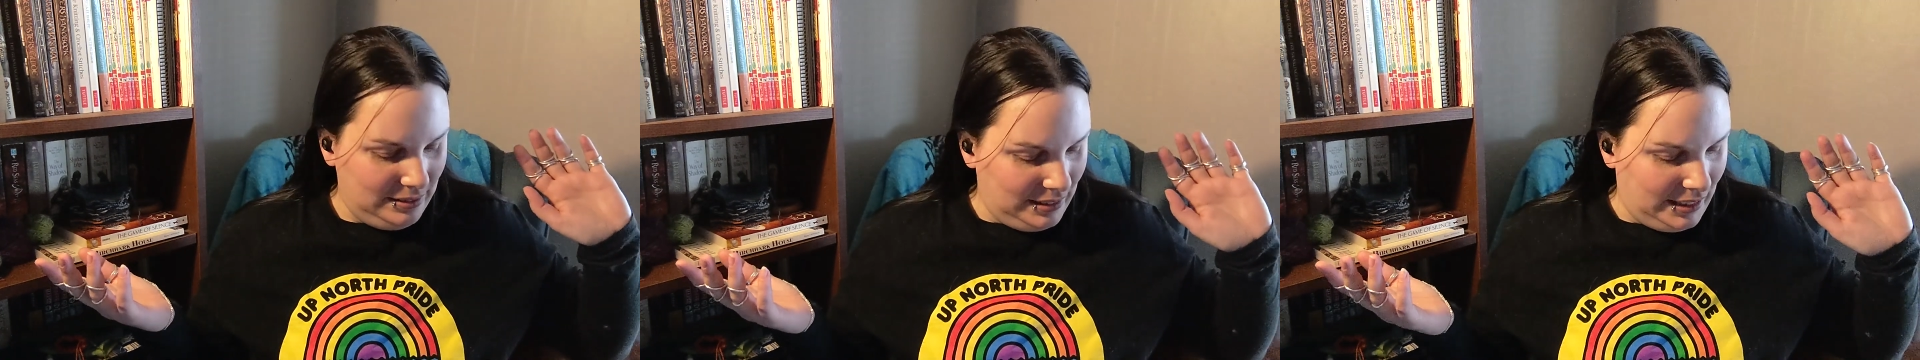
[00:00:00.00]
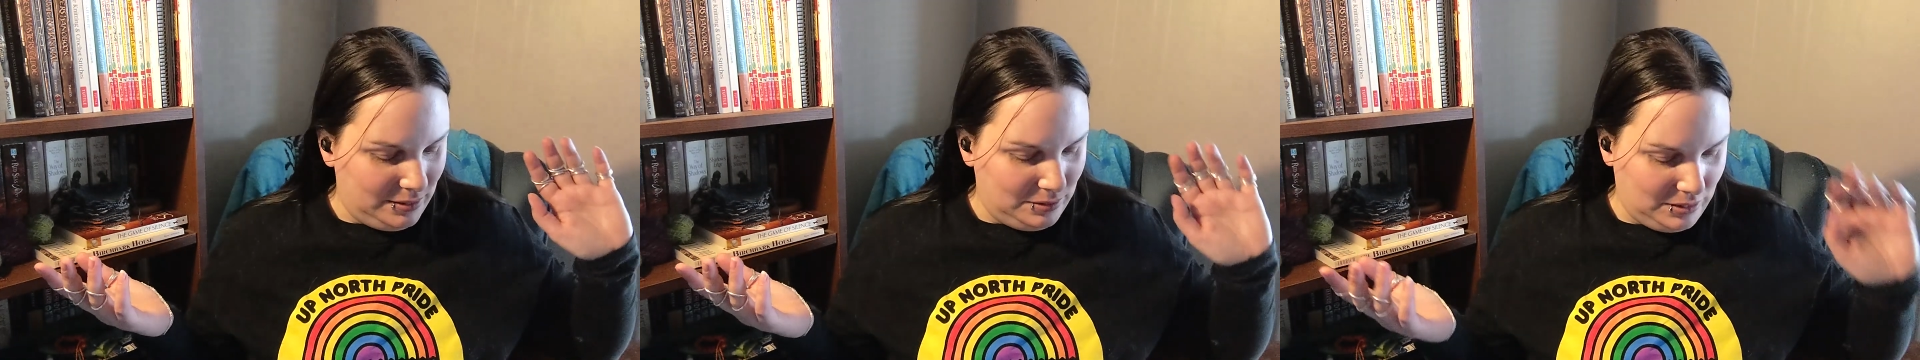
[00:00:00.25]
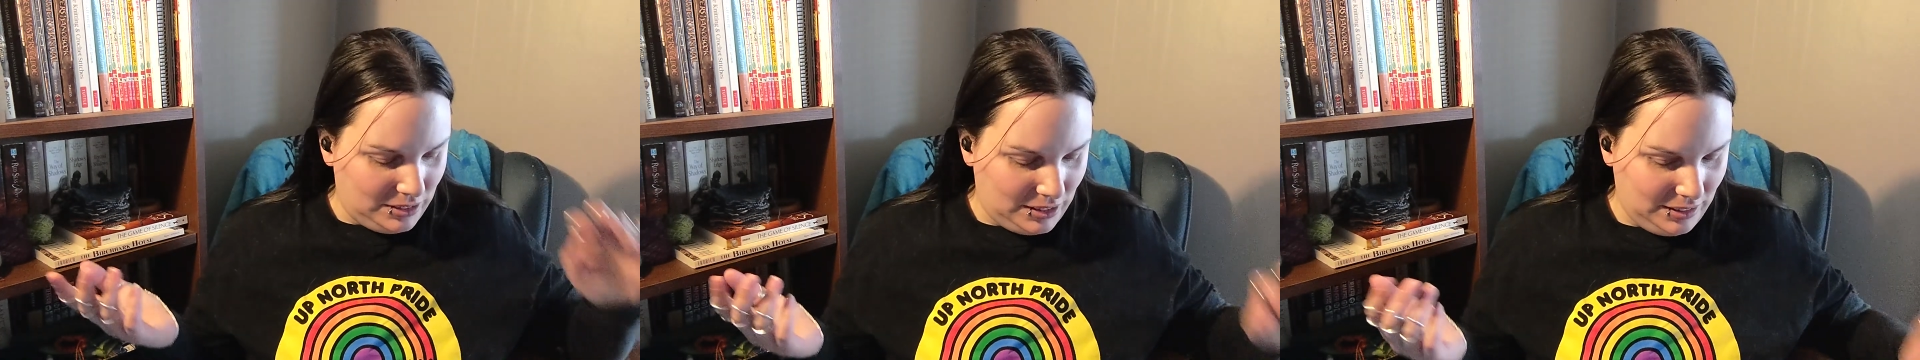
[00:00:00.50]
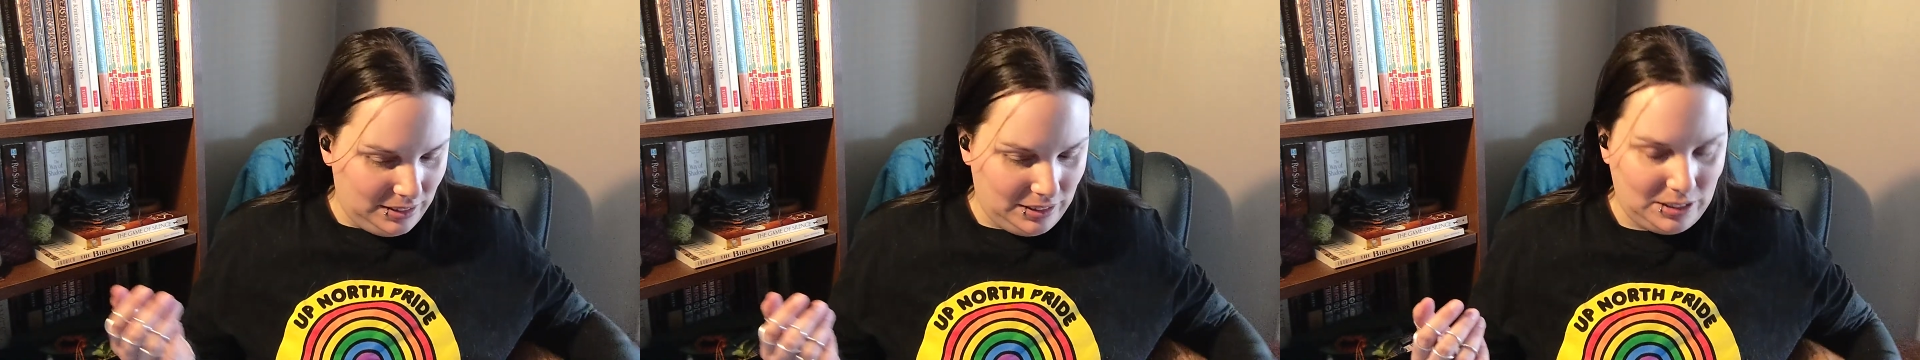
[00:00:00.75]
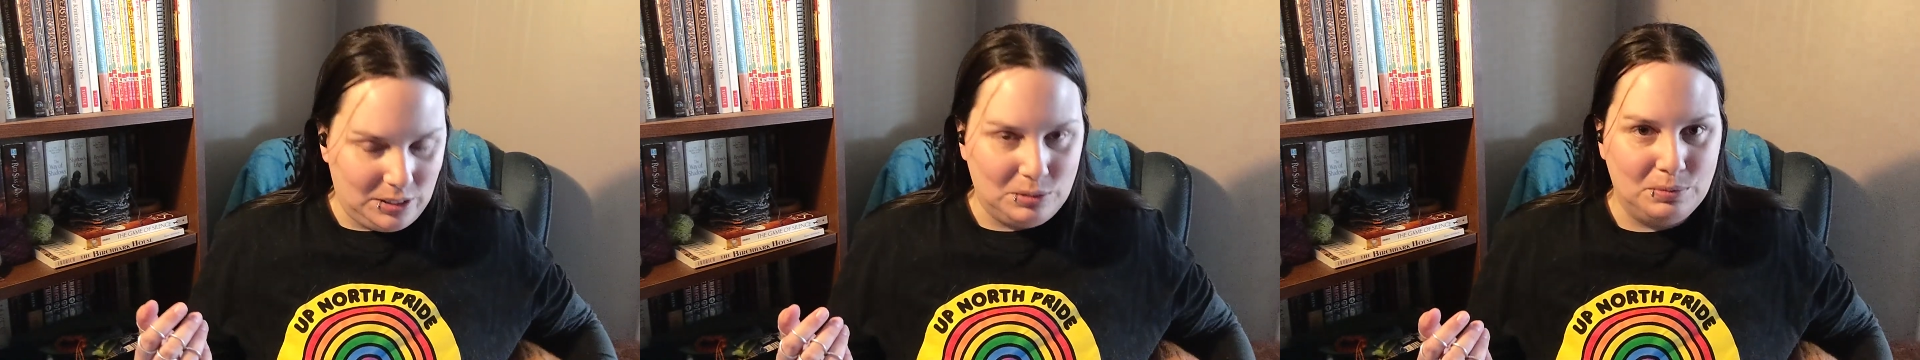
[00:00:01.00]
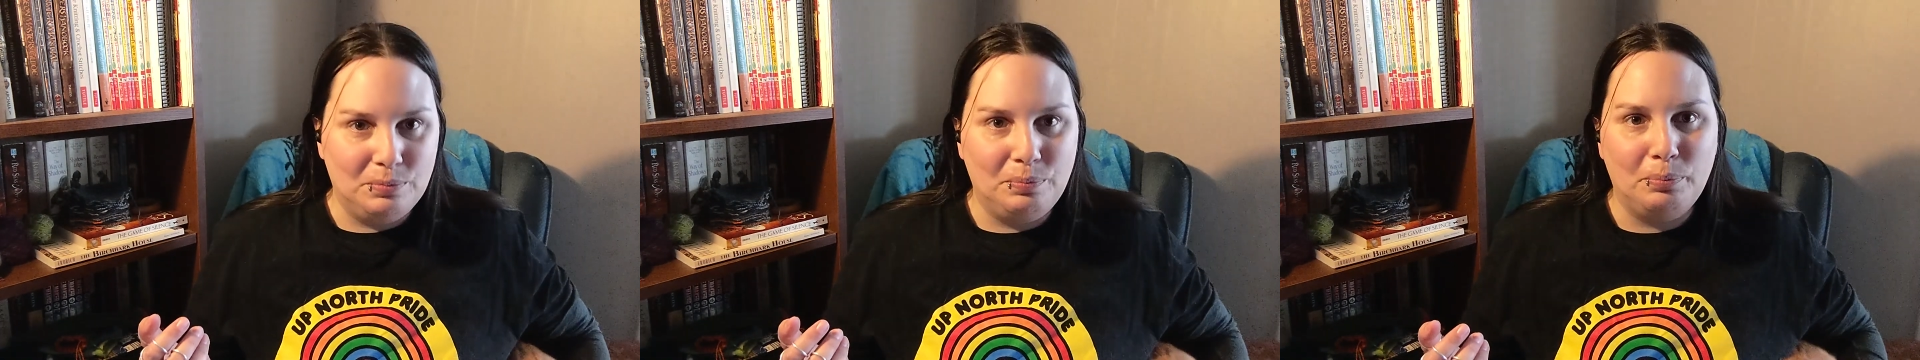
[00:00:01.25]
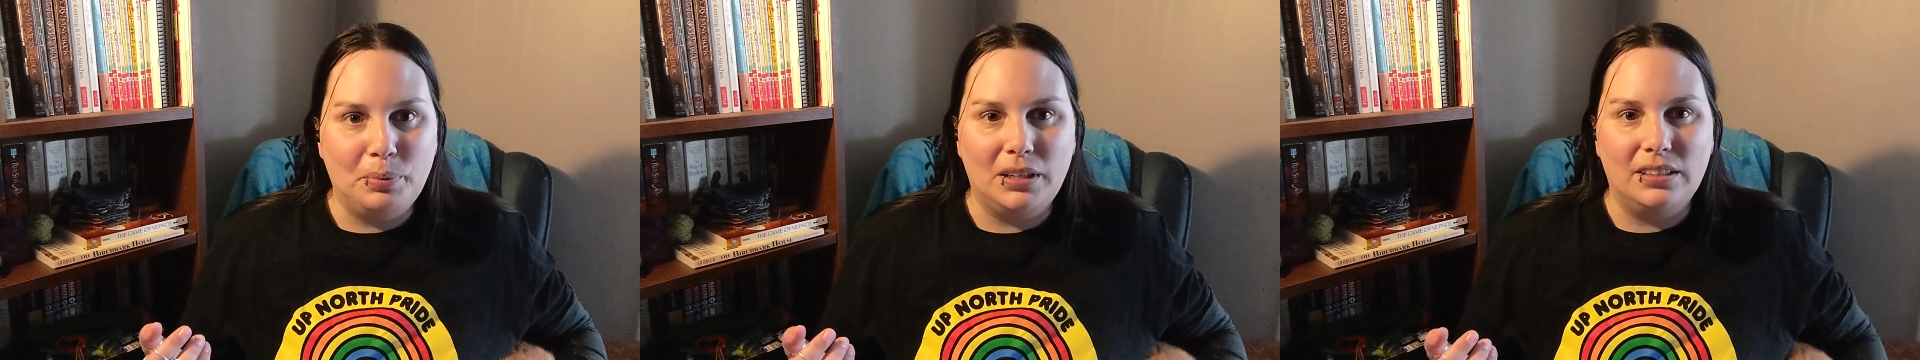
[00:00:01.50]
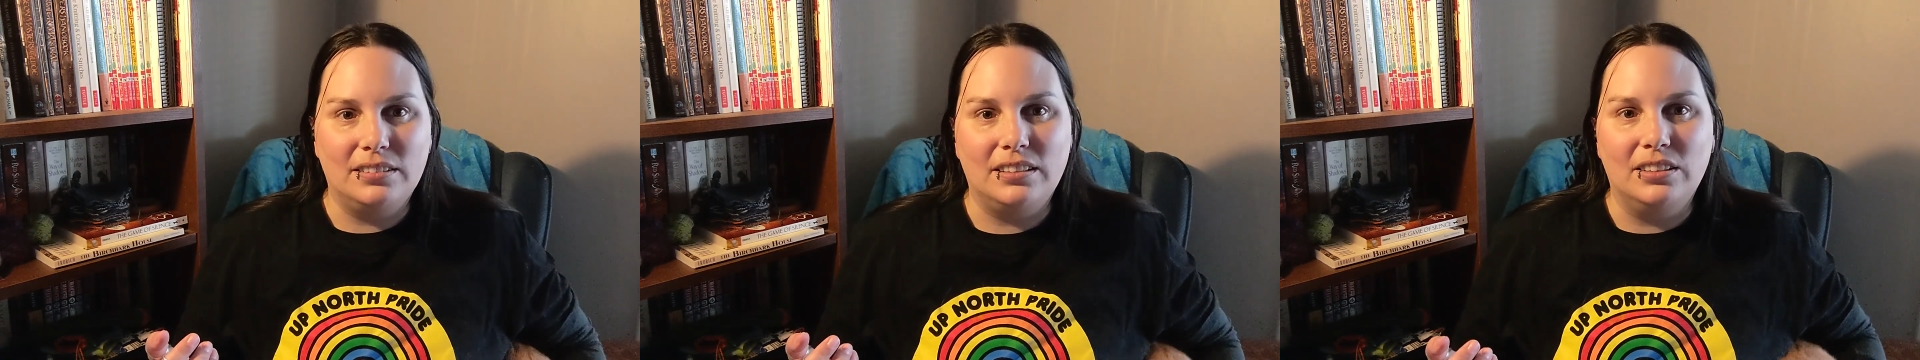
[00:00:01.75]
And you know,
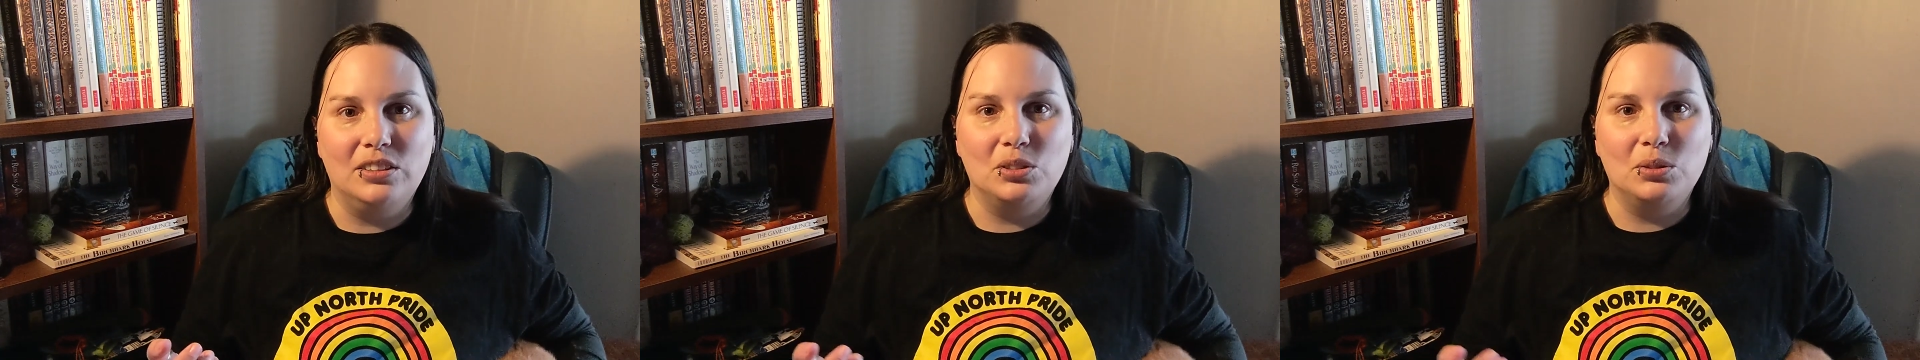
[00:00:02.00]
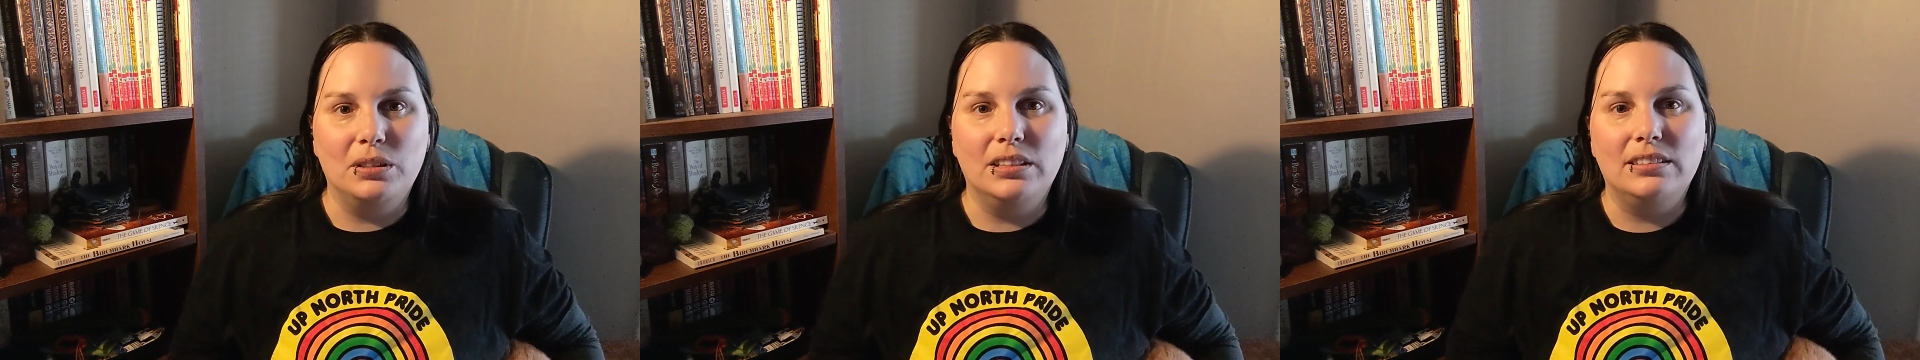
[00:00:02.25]
Bud is gonna join